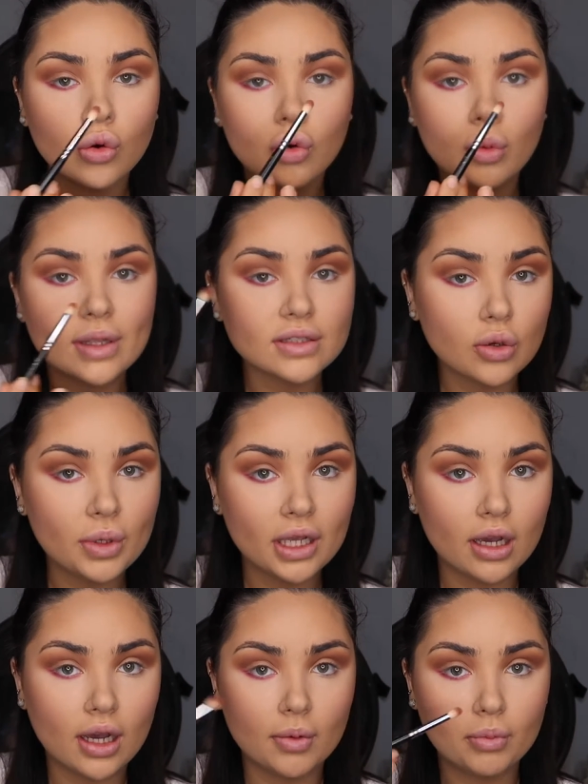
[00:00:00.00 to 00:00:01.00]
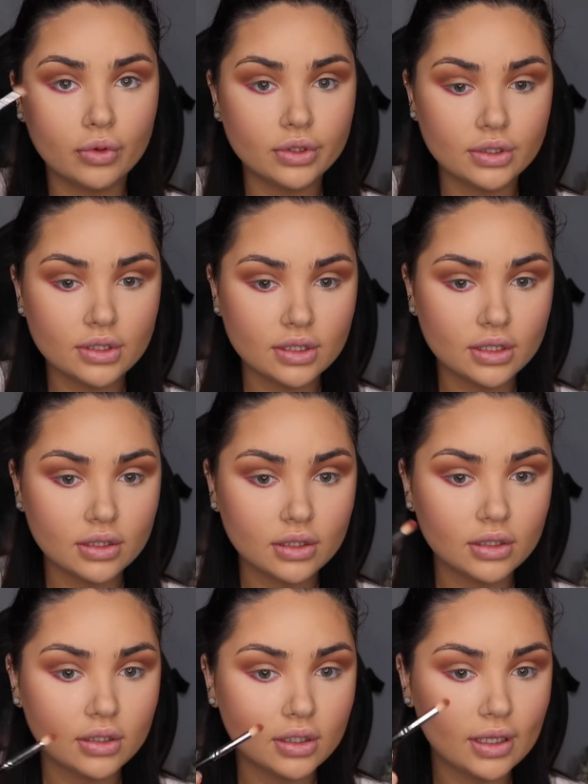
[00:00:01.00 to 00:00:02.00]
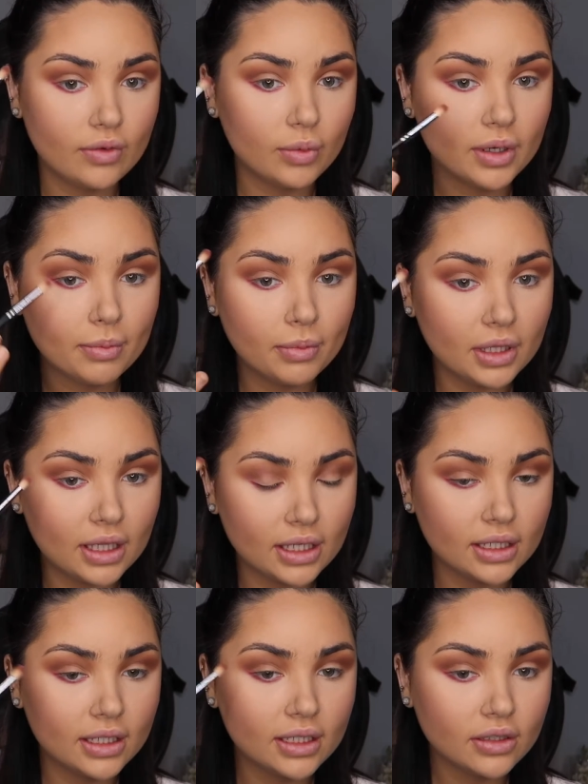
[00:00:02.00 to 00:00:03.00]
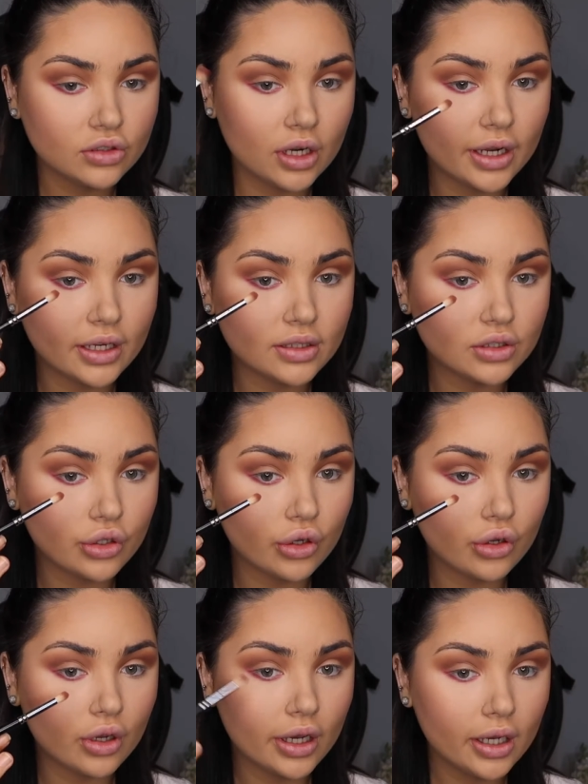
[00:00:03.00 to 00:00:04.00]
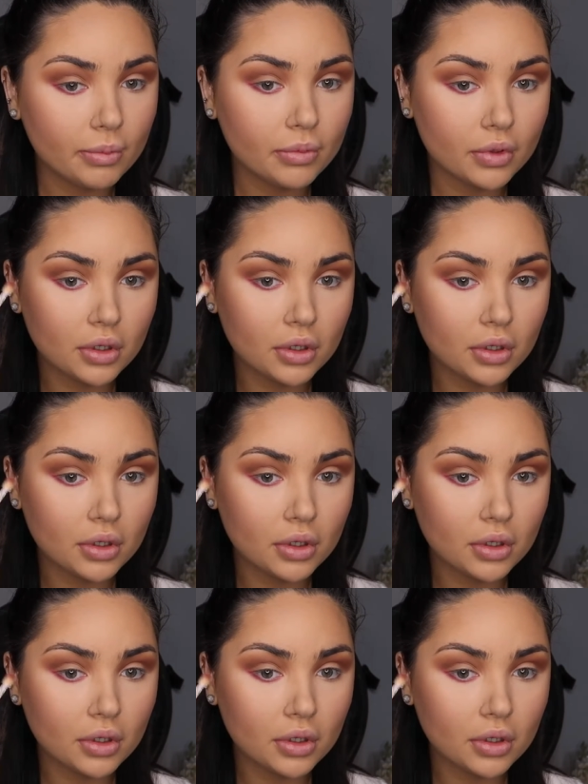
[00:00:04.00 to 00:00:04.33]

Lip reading: always going upwards, even when I'm blending, trying to go up.